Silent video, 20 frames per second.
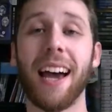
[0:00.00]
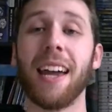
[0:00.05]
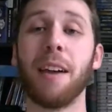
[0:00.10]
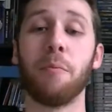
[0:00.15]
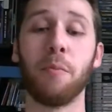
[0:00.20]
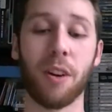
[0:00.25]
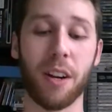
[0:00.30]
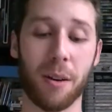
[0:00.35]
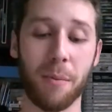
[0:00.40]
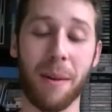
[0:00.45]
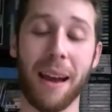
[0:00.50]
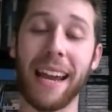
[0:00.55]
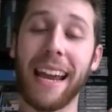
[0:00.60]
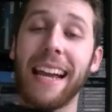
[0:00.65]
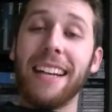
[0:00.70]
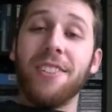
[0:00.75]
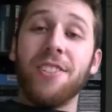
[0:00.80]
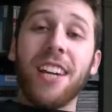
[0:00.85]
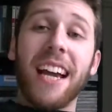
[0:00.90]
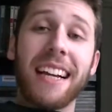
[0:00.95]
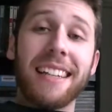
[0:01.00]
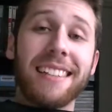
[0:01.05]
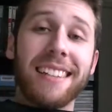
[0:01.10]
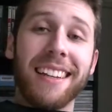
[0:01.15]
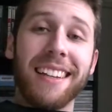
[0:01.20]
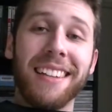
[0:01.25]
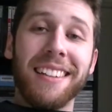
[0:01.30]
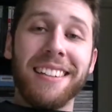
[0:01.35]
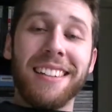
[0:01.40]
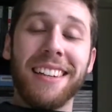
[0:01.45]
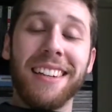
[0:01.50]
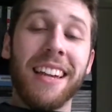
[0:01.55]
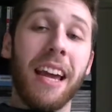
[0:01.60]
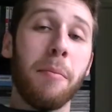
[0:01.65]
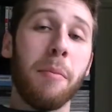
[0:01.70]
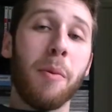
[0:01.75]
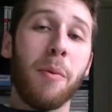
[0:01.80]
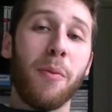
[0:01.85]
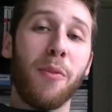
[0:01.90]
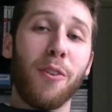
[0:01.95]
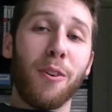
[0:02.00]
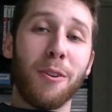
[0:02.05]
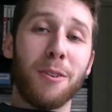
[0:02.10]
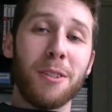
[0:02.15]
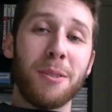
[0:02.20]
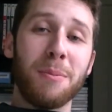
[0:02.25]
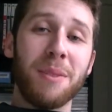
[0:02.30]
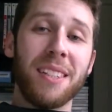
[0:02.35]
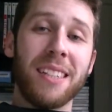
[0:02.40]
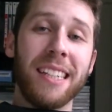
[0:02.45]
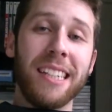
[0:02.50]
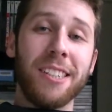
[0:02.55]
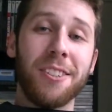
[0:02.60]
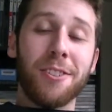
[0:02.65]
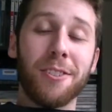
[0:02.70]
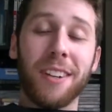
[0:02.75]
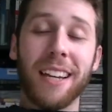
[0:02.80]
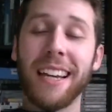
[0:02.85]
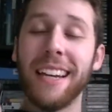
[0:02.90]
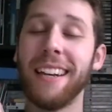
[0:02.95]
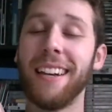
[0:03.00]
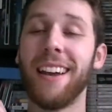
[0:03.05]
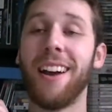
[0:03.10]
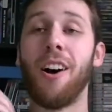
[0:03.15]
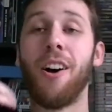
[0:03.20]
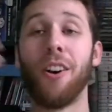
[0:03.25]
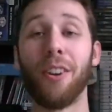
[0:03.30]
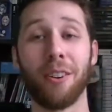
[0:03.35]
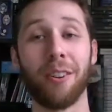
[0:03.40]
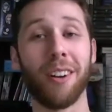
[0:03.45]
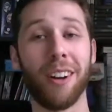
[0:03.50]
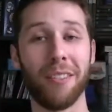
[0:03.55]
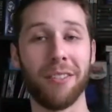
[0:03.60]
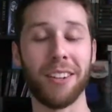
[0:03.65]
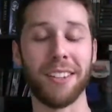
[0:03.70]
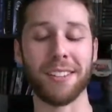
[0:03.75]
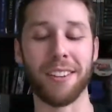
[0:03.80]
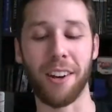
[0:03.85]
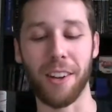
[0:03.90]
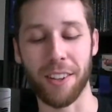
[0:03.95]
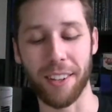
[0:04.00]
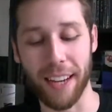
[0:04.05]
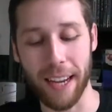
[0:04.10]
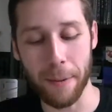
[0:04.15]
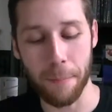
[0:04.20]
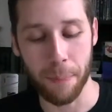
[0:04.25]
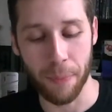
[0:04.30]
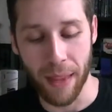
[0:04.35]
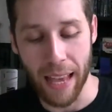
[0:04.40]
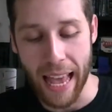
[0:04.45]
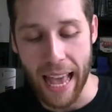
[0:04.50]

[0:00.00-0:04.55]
I am wearing my Jack Skellington Nightmare Before Christmas t-shirt in honor of this holiday.